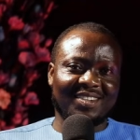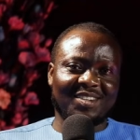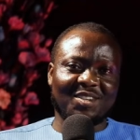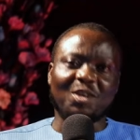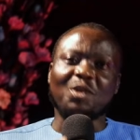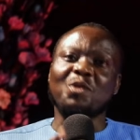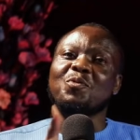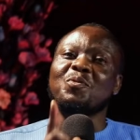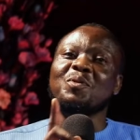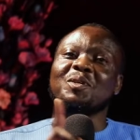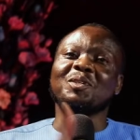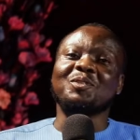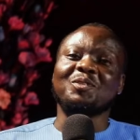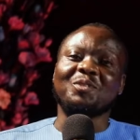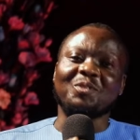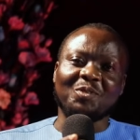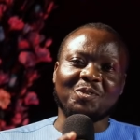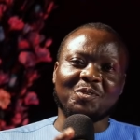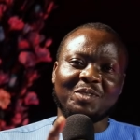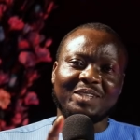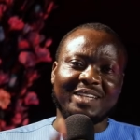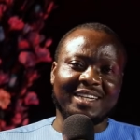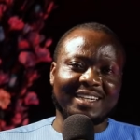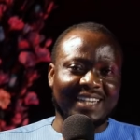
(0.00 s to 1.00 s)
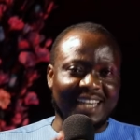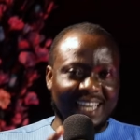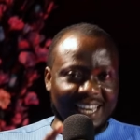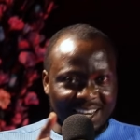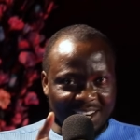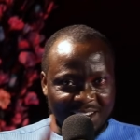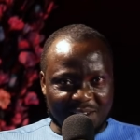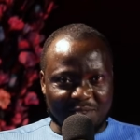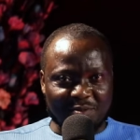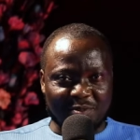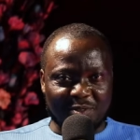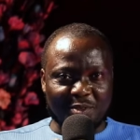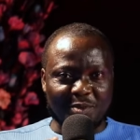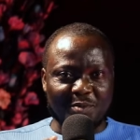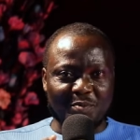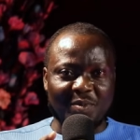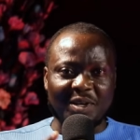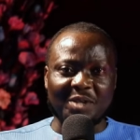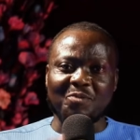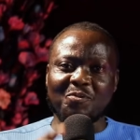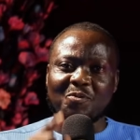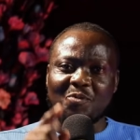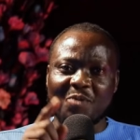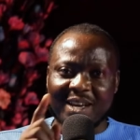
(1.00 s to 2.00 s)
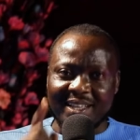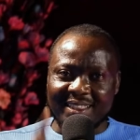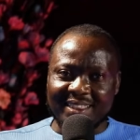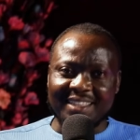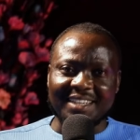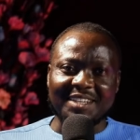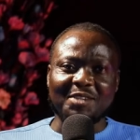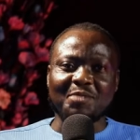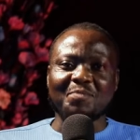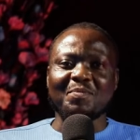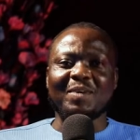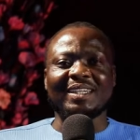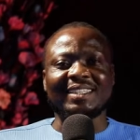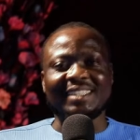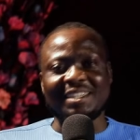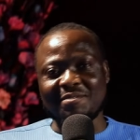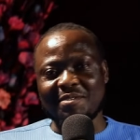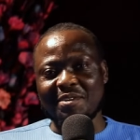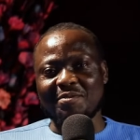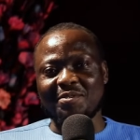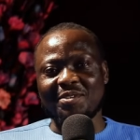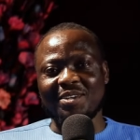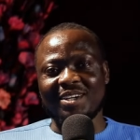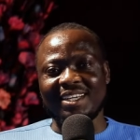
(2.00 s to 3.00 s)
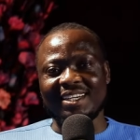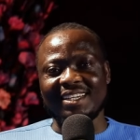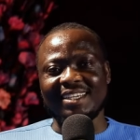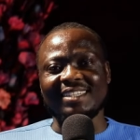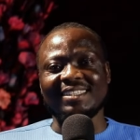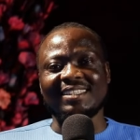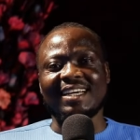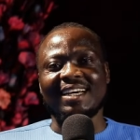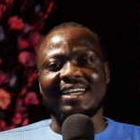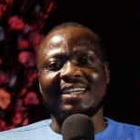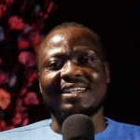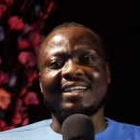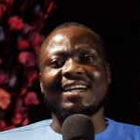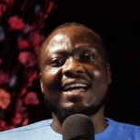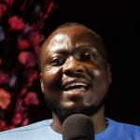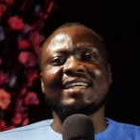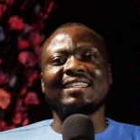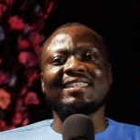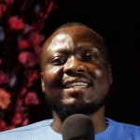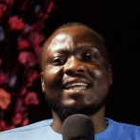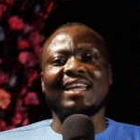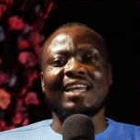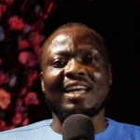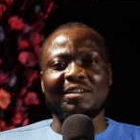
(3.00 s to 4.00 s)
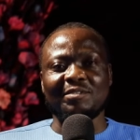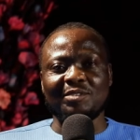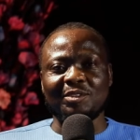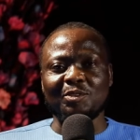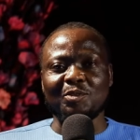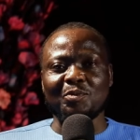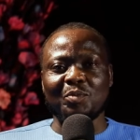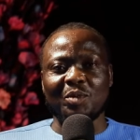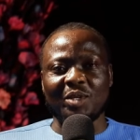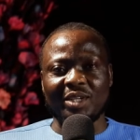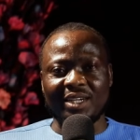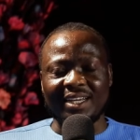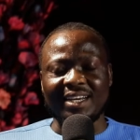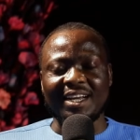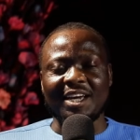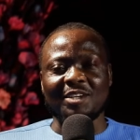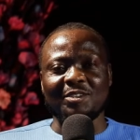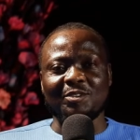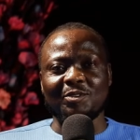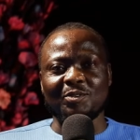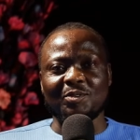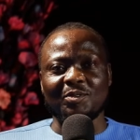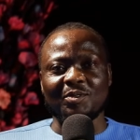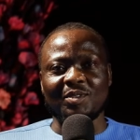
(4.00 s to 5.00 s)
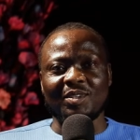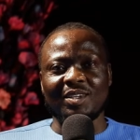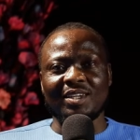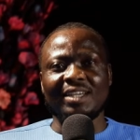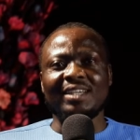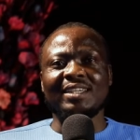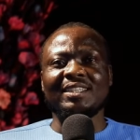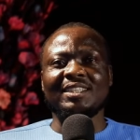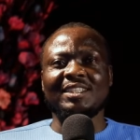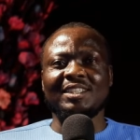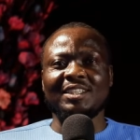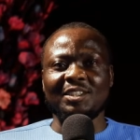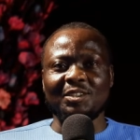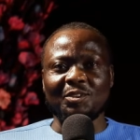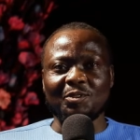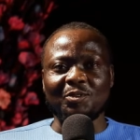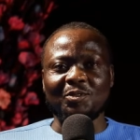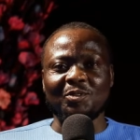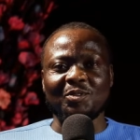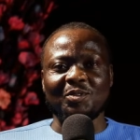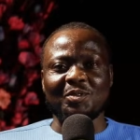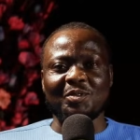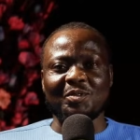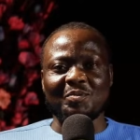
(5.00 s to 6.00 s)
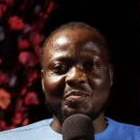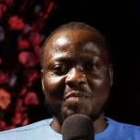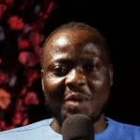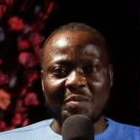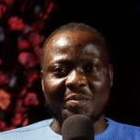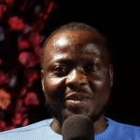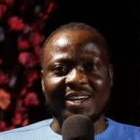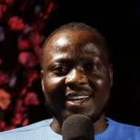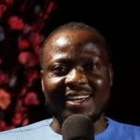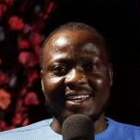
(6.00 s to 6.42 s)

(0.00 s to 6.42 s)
always know that I love you. But one thing you must never forget is that Christ loves you more than I do. See you soon. Bye-bye.